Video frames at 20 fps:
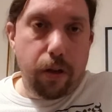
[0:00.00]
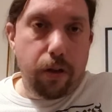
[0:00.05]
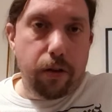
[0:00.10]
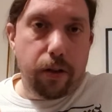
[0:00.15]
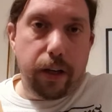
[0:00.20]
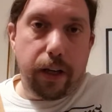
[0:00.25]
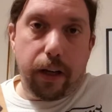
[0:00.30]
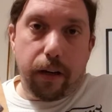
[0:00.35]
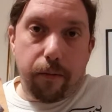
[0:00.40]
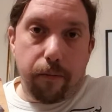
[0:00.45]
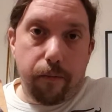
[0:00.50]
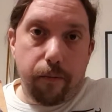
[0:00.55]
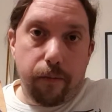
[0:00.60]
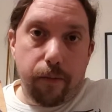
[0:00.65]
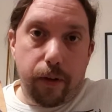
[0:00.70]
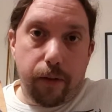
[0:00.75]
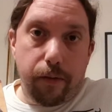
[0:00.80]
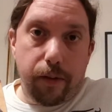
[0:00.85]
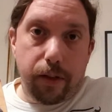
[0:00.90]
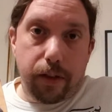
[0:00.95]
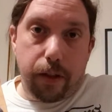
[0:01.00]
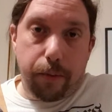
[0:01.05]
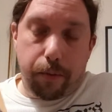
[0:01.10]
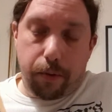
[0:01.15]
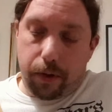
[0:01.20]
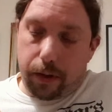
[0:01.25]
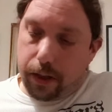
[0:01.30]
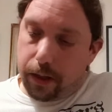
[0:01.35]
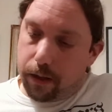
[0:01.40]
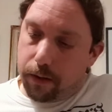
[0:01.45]
yeah, lovely slip
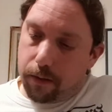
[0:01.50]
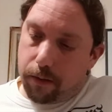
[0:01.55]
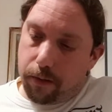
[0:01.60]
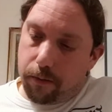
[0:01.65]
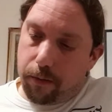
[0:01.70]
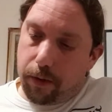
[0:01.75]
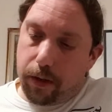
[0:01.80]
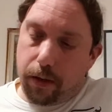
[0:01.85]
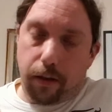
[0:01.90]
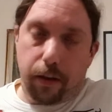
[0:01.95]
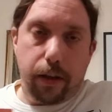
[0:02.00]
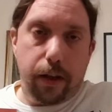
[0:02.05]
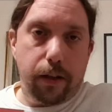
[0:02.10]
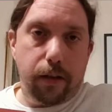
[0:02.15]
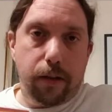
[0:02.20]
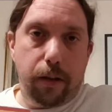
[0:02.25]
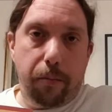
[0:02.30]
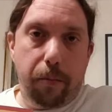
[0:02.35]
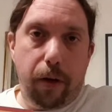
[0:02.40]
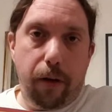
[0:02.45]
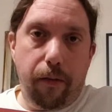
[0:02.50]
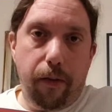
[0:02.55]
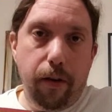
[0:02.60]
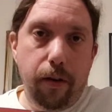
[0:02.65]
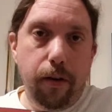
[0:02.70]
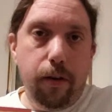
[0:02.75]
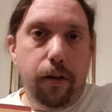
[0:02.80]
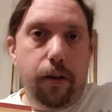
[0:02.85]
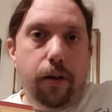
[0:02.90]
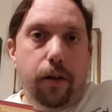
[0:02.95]
on that. I really like that slip cover.
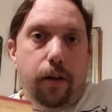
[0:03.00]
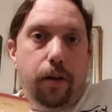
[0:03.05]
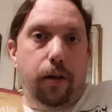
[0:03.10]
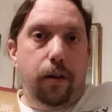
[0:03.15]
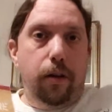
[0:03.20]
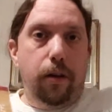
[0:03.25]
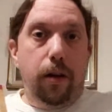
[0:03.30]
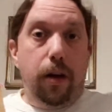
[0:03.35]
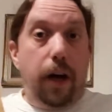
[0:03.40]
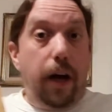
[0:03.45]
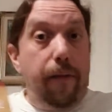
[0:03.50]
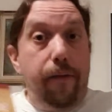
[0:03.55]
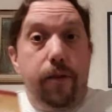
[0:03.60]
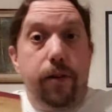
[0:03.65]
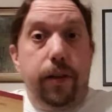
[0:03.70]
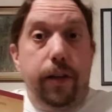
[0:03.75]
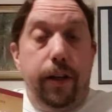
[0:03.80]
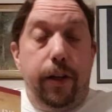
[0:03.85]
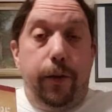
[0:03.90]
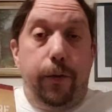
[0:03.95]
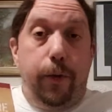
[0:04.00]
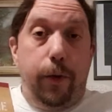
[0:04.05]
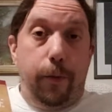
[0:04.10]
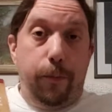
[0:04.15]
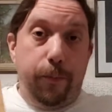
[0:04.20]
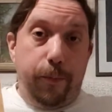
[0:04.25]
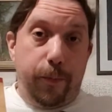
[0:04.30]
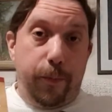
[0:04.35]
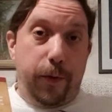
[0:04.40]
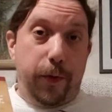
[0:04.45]
Haven't seen this
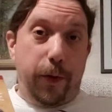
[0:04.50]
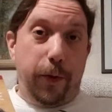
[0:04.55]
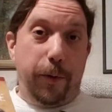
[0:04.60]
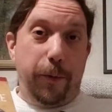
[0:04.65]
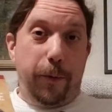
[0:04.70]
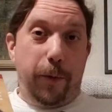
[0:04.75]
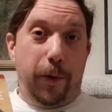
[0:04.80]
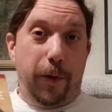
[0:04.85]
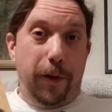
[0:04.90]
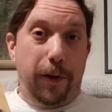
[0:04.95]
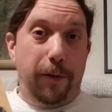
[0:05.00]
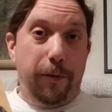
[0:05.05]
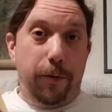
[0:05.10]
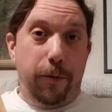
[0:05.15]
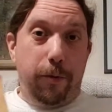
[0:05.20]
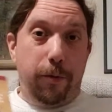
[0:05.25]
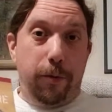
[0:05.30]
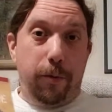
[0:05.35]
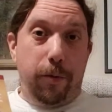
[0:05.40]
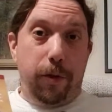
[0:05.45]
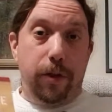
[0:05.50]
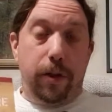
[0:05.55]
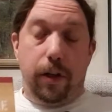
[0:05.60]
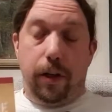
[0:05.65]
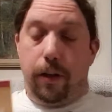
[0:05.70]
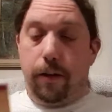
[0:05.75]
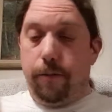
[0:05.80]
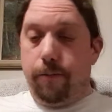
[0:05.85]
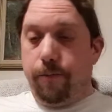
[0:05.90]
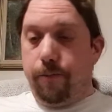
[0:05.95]
film, so I'm quite looking forward to watching
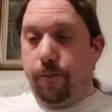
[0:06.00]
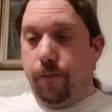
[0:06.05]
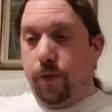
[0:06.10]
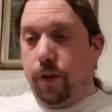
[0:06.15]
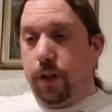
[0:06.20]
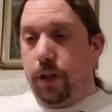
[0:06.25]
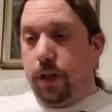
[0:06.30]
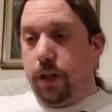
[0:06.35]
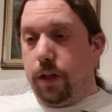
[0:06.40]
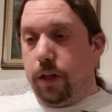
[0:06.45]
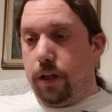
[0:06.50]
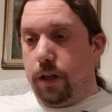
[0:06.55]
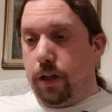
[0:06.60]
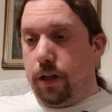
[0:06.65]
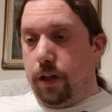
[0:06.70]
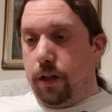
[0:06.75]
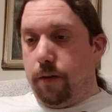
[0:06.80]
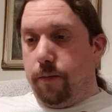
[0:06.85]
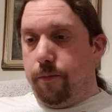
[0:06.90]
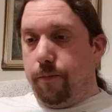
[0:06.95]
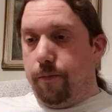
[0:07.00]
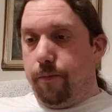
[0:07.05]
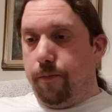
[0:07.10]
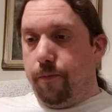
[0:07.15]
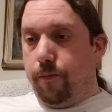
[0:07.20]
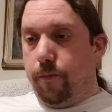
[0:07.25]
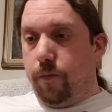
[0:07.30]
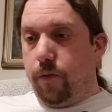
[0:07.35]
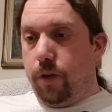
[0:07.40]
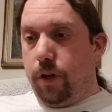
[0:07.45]
it.
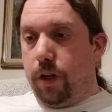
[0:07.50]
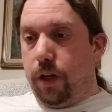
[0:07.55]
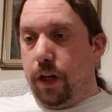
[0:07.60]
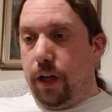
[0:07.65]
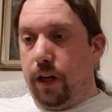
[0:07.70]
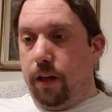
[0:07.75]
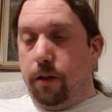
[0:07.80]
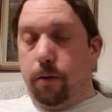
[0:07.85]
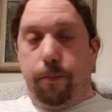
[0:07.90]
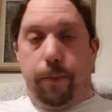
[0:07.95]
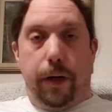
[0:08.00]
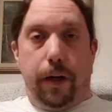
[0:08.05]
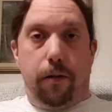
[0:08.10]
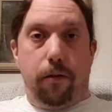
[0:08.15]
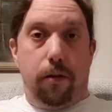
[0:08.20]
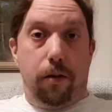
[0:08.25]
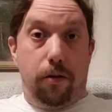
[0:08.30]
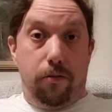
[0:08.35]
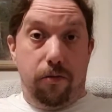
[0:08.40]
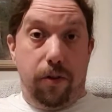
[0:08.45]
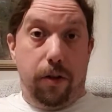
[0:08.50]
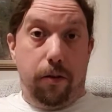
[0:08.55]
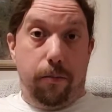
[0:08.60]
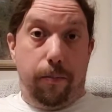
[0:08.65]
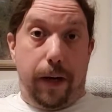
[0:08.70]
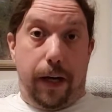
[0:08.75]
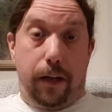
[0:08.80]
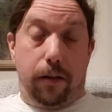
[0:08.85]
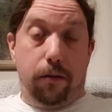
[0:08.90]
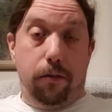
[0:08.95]
It is about a real
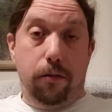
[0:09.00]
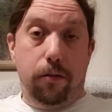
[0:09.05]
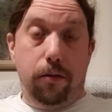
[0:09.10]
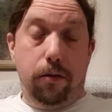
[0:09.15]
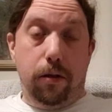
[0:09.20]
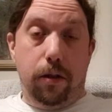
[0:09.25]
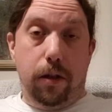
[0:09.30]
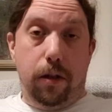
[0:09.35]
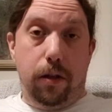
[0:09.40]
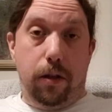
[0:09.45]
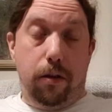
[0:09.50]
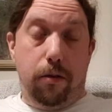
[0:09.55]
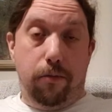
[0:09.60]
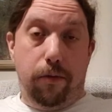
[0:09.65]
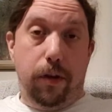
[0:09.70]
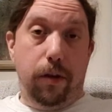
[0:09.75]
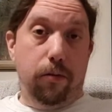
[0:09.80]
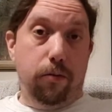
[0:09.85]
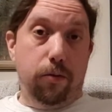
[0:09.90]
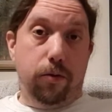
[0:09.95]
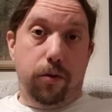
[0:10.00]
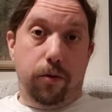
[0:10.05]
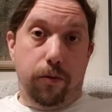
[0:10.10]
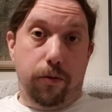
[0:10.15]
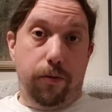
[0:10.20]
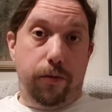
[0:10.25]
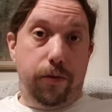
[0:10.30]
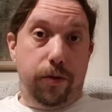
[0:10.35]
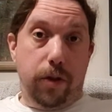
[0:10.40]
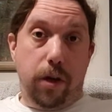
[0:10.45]
battle, a real sort
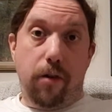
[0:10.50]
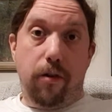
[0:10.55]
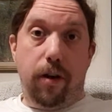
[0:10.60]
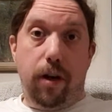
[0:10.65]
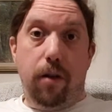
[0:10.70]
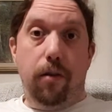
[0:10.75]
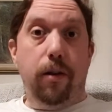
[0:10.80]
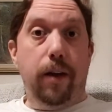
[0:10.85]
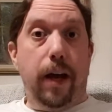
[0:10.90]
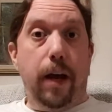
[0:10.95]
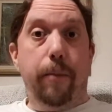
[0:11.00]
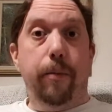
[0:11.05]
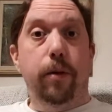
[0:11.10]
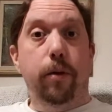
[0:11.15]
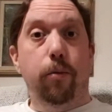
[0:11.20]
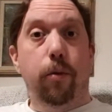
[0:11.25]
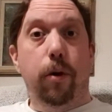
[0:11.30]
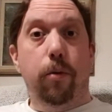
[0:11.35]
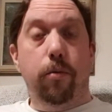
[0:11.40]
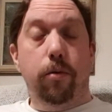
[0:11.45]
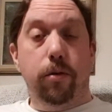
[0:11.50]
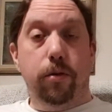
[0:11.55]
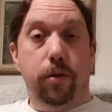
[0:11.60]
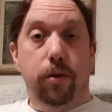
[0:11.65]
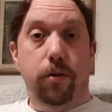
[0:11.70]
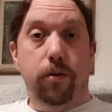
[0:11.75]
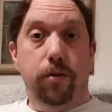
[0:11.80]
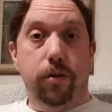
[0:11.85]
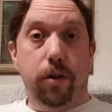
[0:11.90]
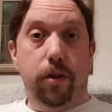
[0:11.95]
of scenario that happened in World War
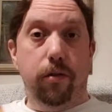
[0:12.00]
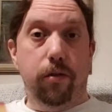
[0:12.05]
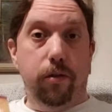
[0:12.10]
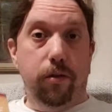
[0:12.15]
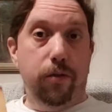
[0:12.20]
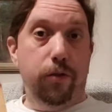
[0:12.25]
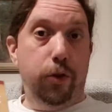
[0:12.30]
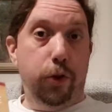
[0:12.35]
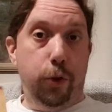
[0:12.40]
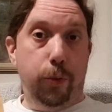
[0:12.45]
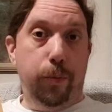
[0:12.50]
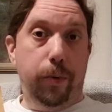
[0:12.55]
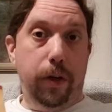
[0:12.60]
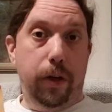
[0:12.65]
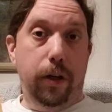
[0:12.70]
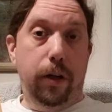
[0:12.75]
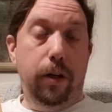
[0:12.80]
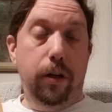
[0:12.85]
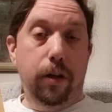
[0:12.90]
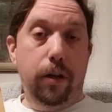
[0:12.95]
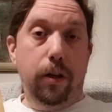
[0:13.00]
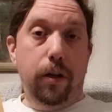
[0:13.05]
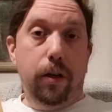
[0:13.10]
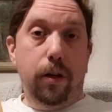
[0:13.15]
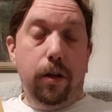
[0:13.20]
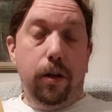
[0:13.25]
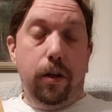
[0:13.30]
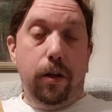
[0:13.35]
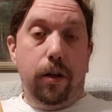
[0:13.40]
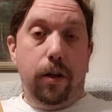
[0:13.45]
II, so it should be
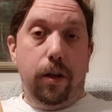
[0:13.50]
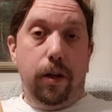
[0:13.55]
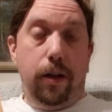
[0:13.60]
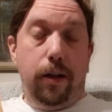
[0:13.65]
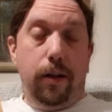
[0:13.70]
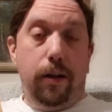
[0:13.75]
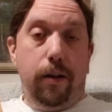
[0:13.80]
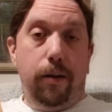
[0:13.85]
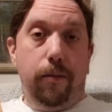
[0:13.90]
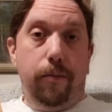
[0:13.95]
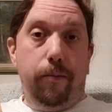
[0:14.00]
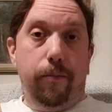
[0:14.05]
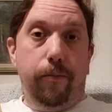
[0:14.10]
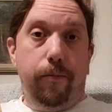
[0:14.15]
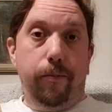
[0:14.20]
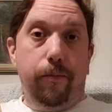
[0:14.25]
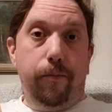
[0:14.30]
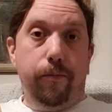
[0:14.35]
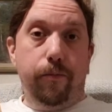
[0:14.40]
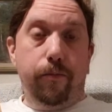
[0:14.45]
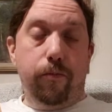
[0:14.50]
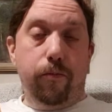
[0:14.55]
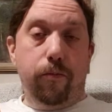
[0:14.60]
maybe